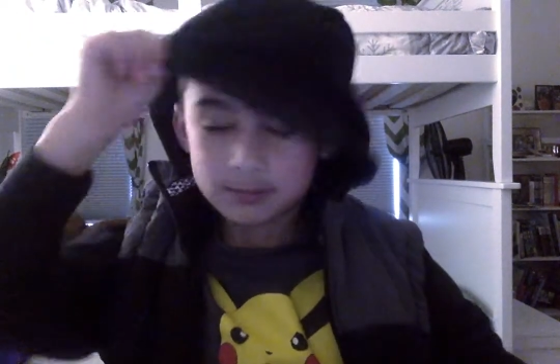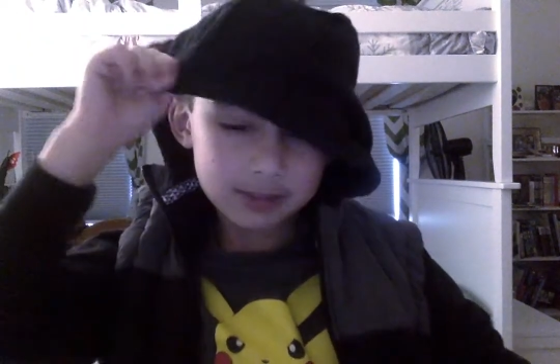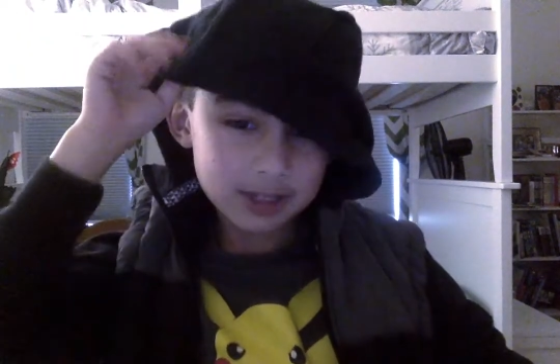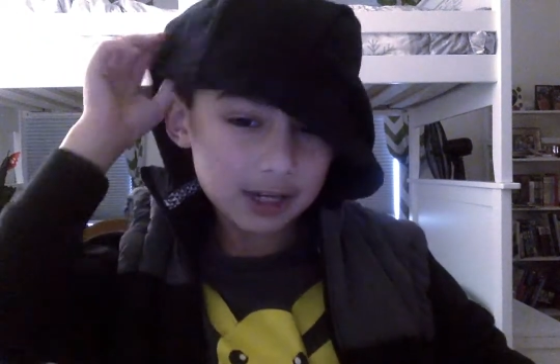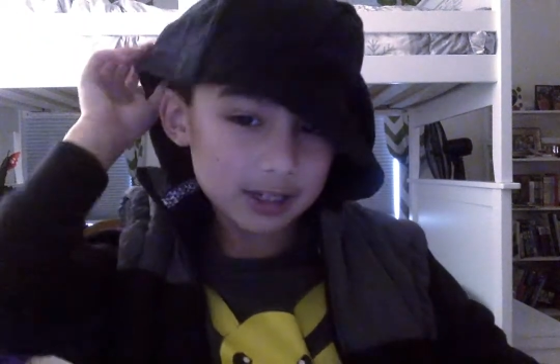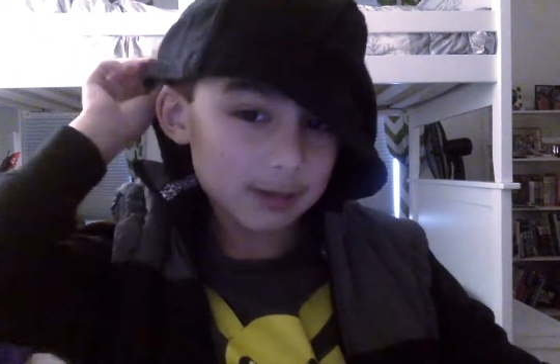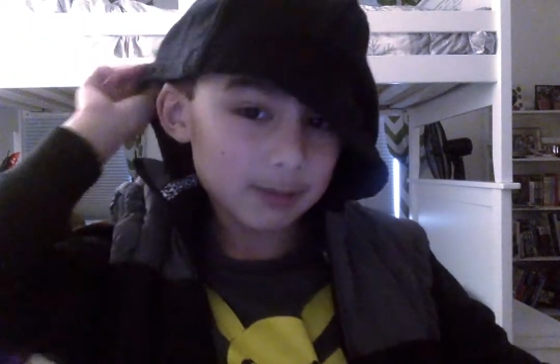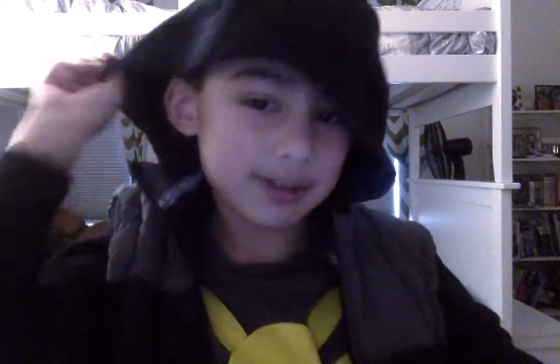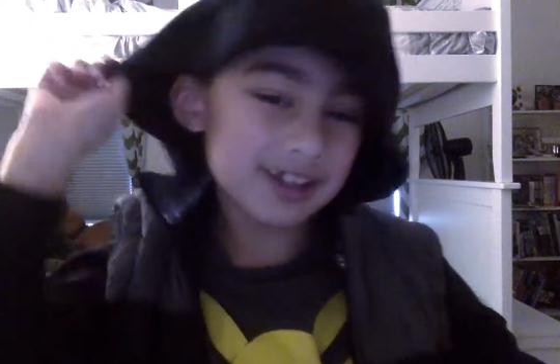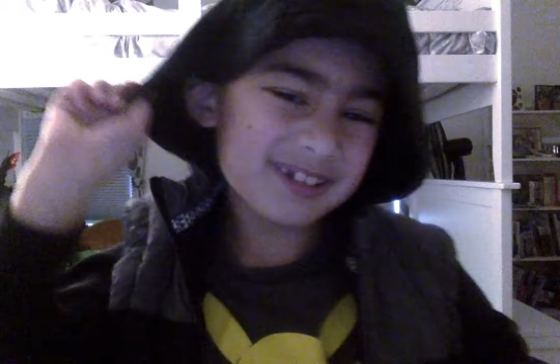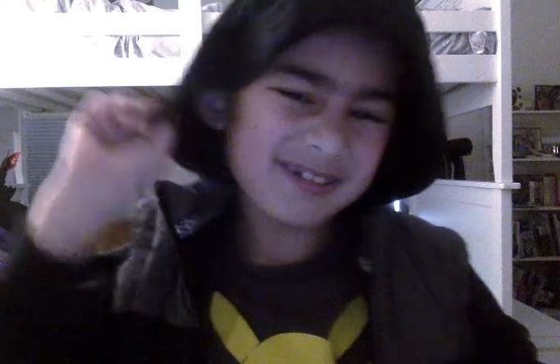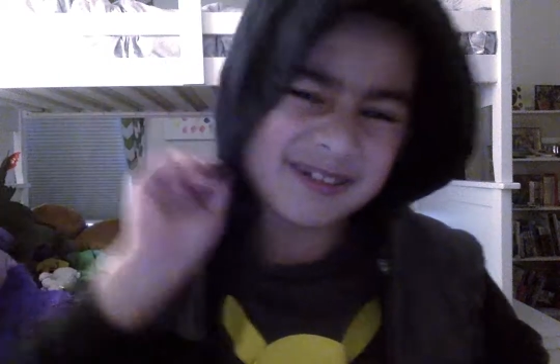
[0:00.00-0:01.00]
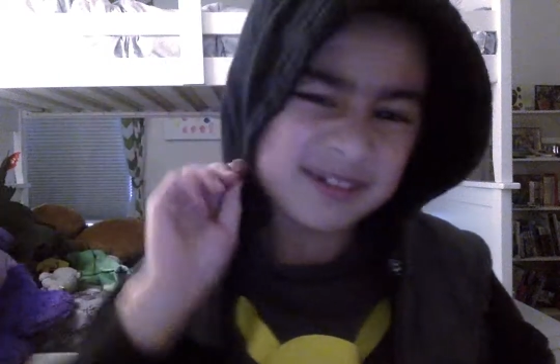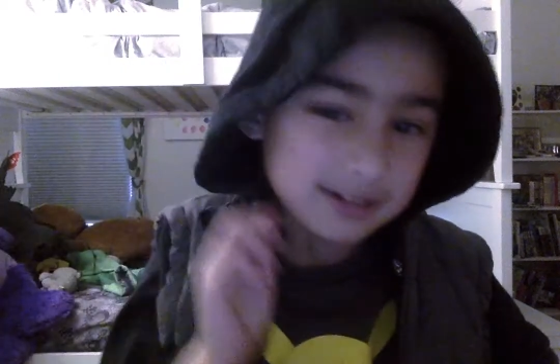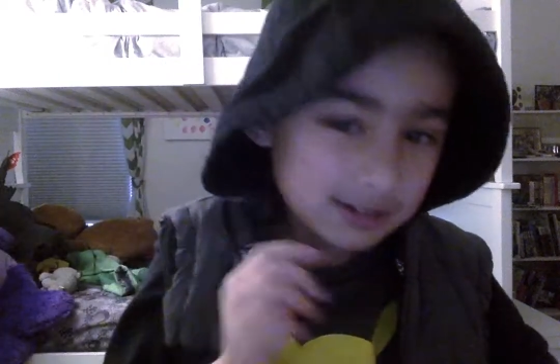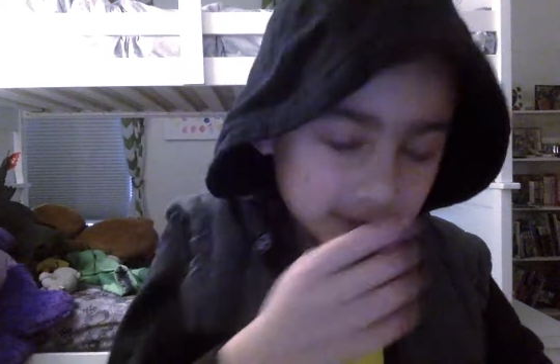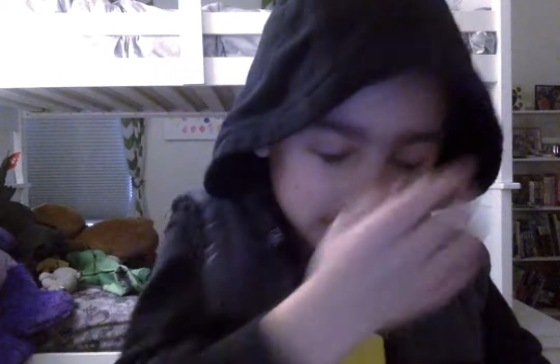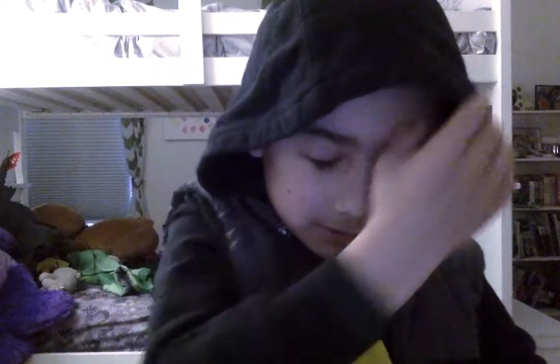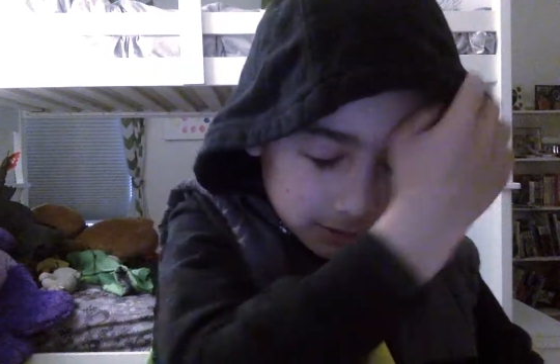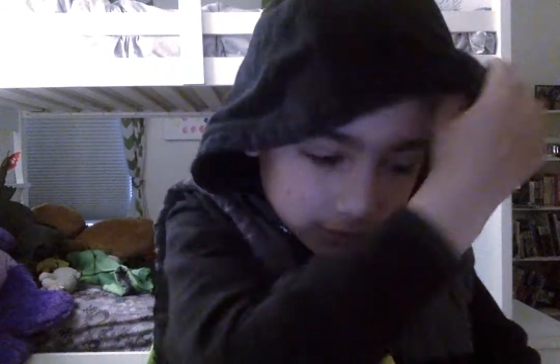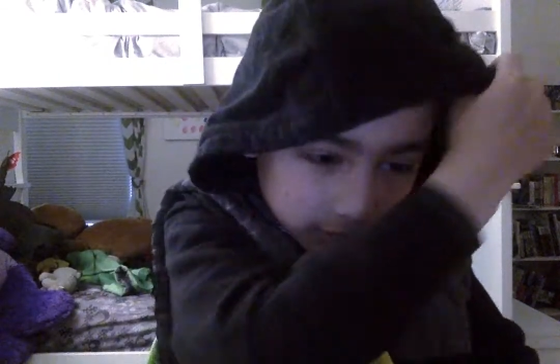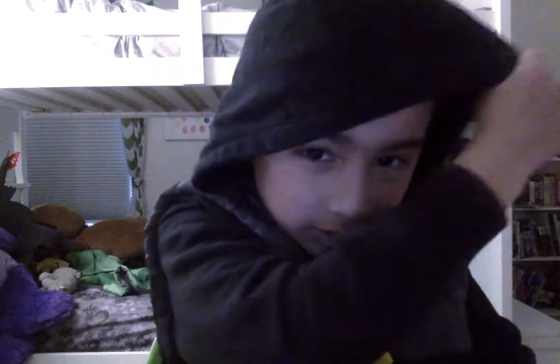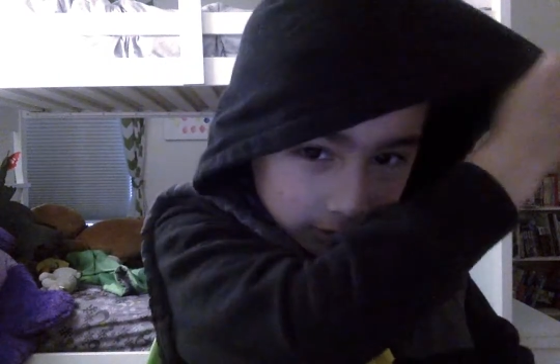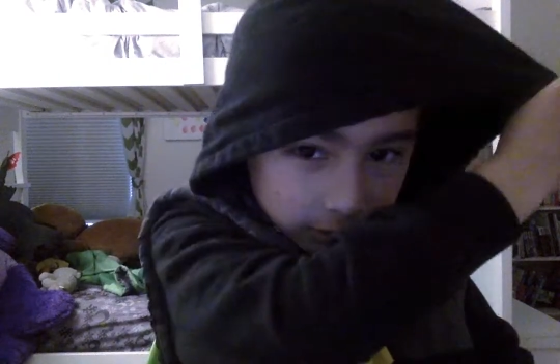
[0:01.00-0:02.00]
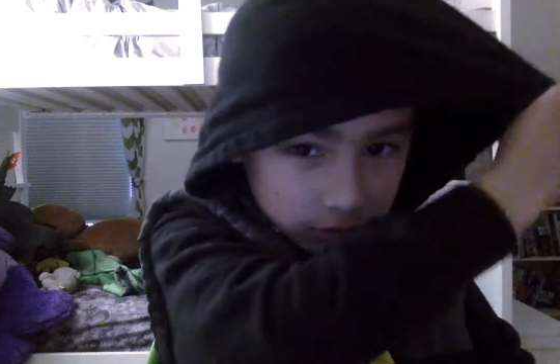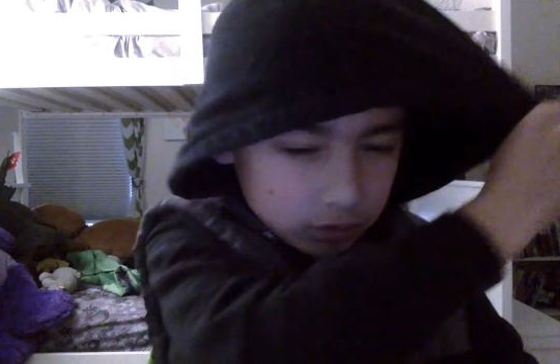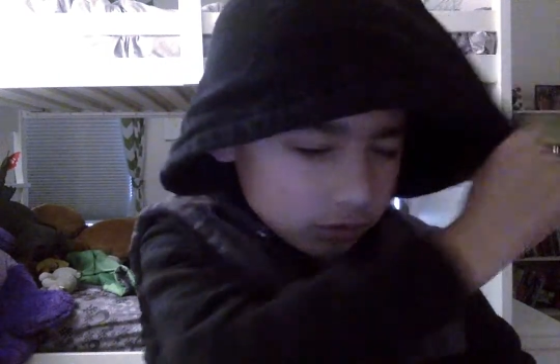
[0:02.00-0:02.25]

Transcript: My dad gave me it. There's a